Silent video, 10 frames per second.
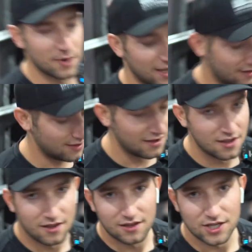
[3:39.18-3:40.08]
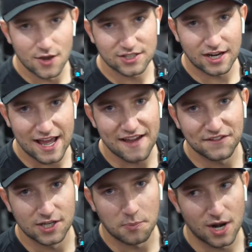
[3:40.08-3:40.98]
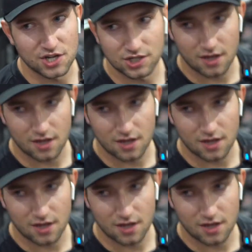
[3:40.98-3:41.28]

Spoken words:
but you always got to have the depression